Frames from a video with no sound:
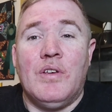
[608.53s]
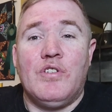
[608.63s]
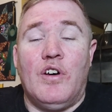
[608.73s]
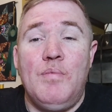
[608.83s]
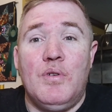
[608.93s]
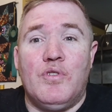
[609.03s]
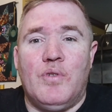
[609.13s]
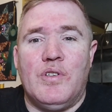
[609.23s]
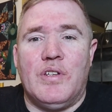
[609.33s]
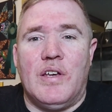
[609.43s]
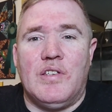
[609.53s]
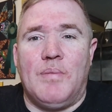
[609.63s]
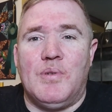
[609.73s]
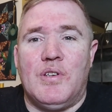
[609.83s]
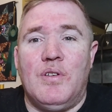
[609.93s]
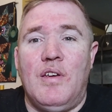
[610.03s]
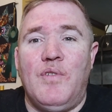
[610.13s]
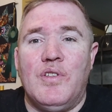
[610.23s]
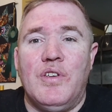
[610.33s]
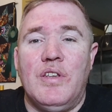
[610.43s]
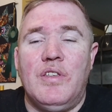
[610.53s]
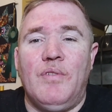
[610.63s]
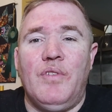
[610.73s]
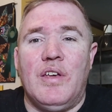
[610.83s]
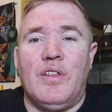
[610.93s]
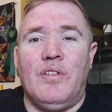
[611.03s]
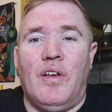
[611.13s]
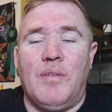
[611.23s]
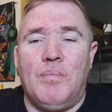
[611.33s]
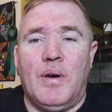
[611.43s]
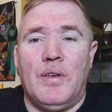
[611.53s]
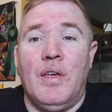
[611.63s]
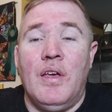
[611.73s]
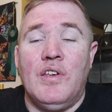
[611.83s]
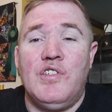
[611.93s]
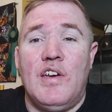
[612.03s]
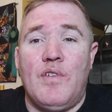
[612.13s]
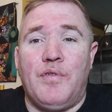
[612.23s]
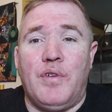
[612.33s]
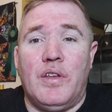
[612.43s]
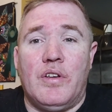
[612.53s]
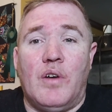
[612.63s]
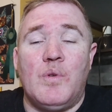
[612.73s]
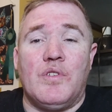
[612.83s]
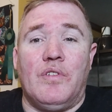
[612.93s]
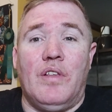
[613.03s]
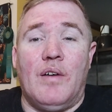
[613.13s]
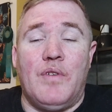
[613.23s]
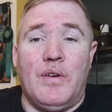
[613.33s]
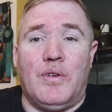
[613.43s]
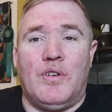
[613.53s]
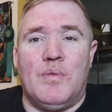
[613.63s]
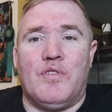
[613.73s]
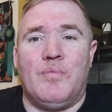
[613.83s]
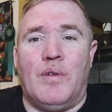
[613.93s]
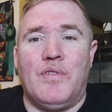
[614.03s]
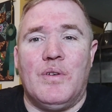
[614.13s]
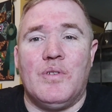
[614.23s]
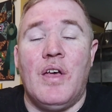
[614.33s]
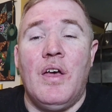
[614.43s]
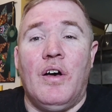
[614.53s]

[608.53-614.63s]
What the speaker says: So I hope you enjoyed today's episode. If you did, definitely hit the like button, share with a friend, and I always love hearing comments from my viewers.